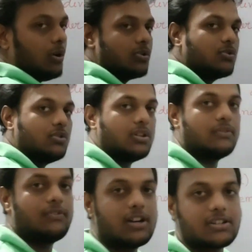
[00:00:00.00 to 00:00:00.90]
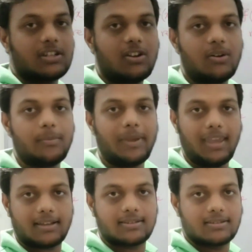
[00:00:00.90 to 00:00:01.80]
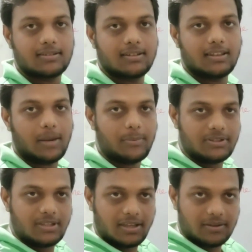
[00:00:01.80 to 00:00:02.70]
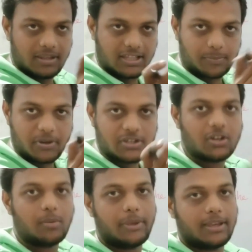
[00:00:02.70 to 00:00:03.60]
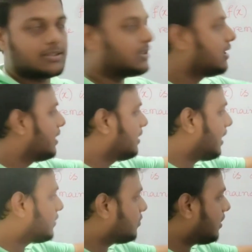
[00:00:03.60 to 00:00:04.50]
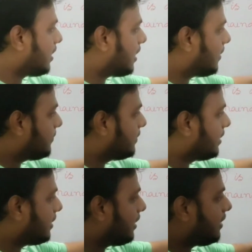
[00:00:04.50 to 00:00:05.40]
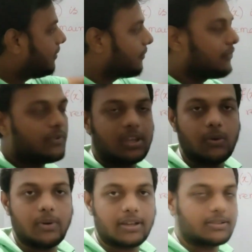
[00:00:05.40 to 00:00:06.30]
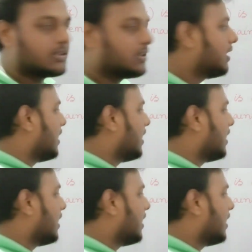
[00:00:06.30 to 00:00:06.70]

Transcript: also a function of x. that means the expression of x. That's why I have written here qx,